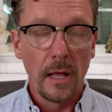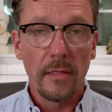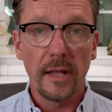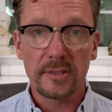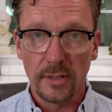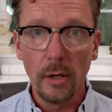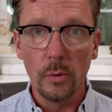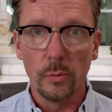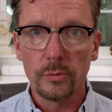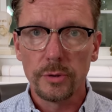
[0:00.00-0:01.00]
that's
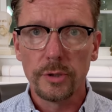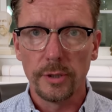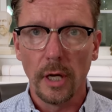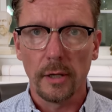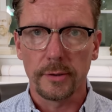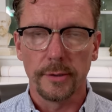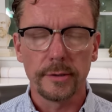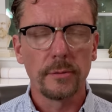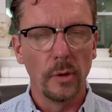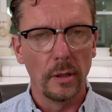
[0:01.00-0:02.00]
known to
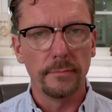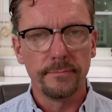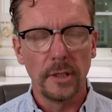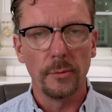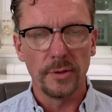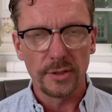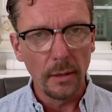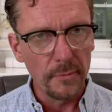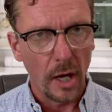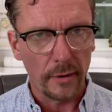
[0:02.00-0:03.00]
doctors, well, known to
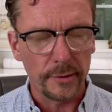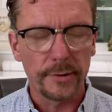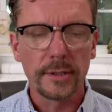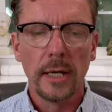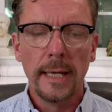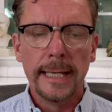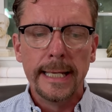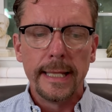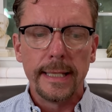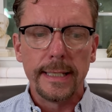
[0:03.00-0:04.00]
some doctors,
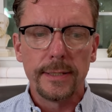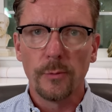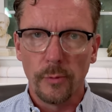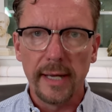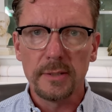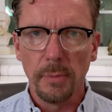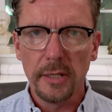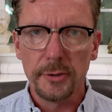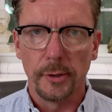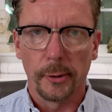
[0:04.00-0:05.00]
to raise
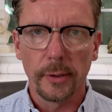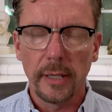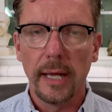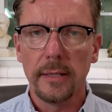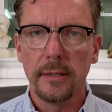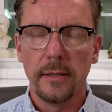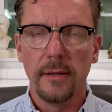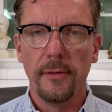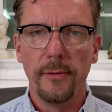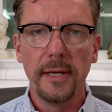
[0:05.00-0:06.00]
blood sugar.
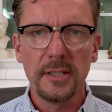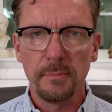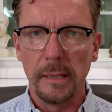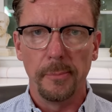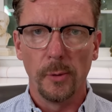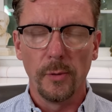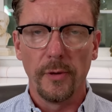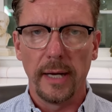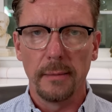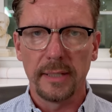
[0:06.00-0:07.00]
And these people
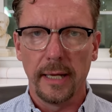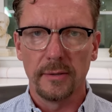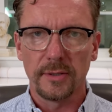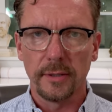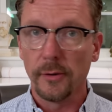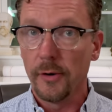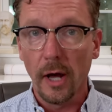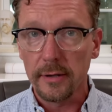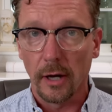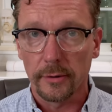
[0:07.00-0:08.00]
that I'm counseling are
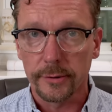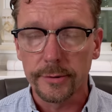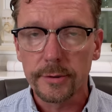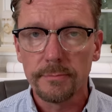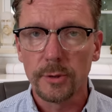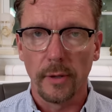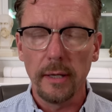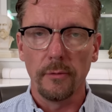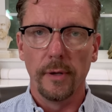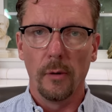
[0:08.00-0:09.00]
not doctors, so they
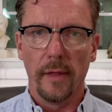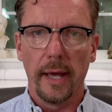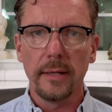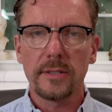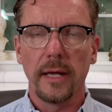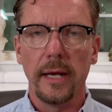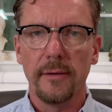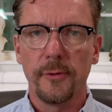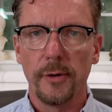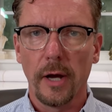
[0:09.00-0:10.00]
don't know that. And
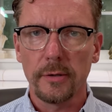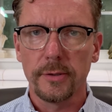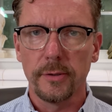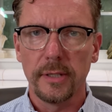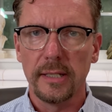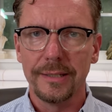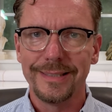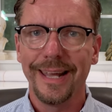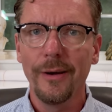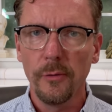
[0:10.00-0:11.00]
if their doctor didn't
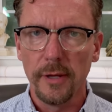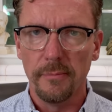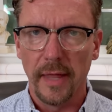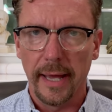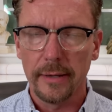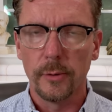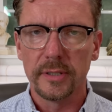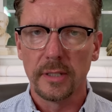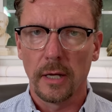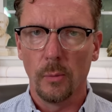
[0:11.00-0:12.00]
tell them that or
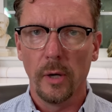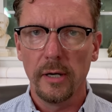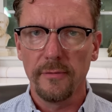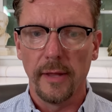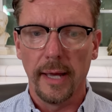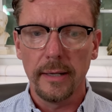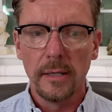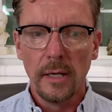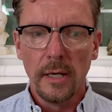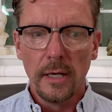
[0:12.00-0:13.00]
is not aware of that,
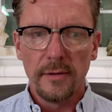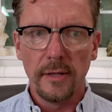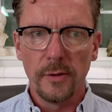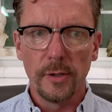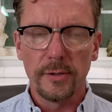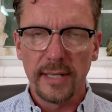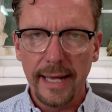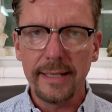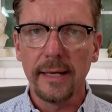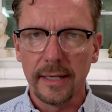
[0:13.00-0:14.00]
then they're
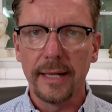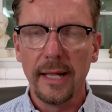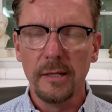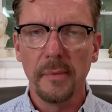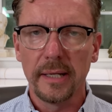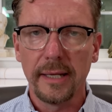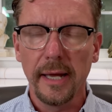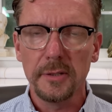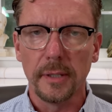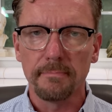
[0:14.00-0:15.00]
taking a daily
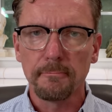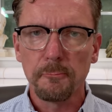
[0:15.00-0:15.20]
medication